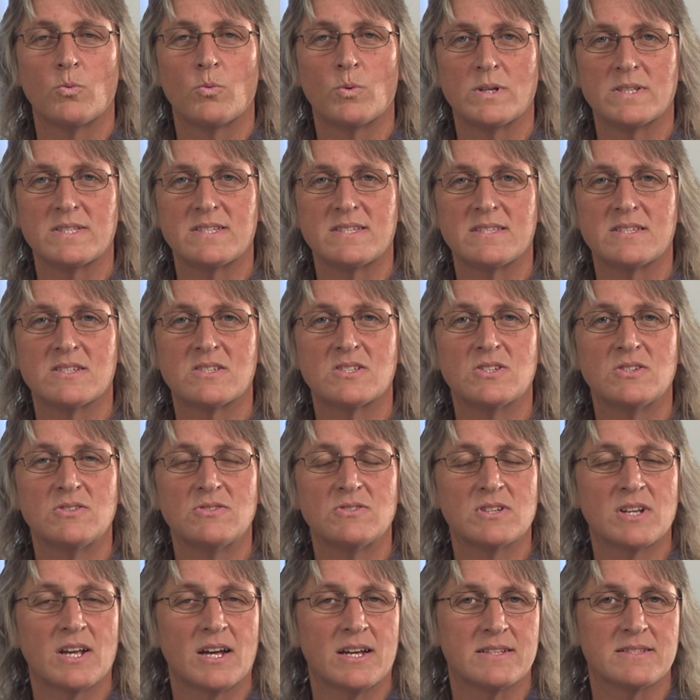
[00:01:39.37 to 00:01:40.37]
Once the
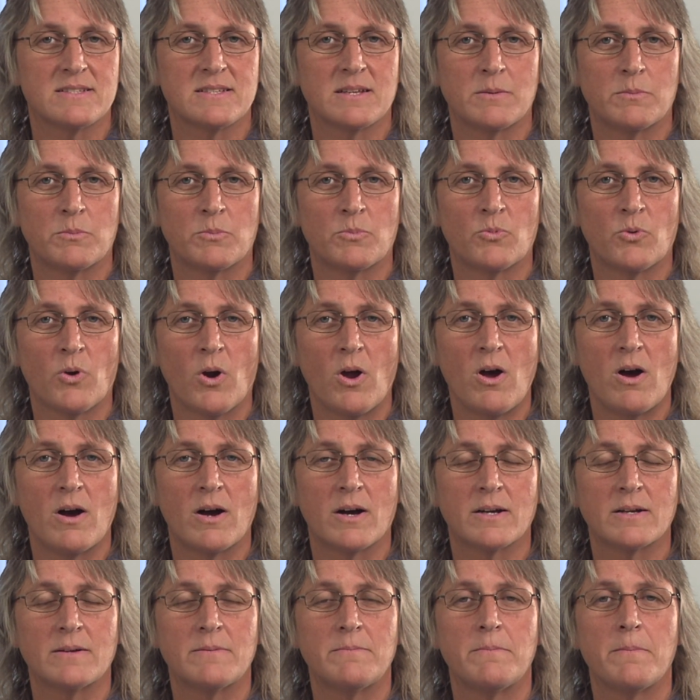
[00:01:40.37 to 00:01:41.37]
student got something
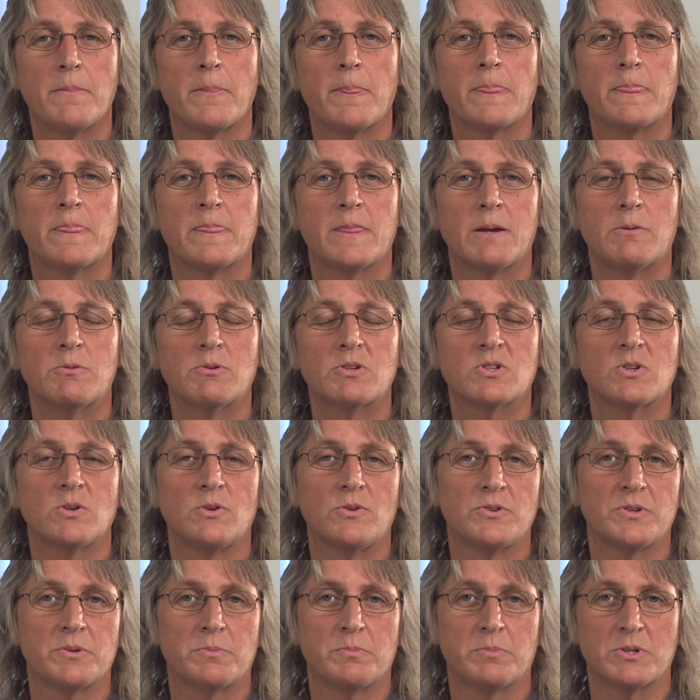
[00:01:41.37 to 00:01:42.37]
wrong, they were
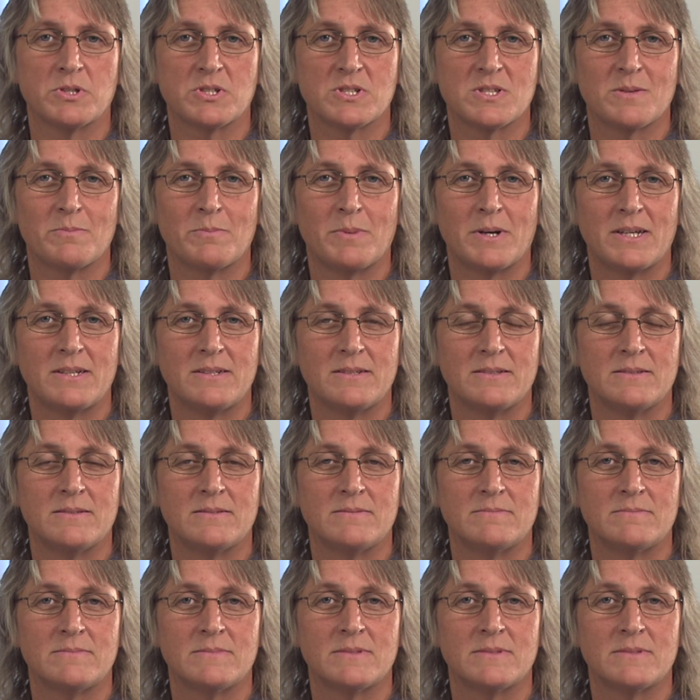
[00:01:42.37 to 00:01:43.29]
told to push the button.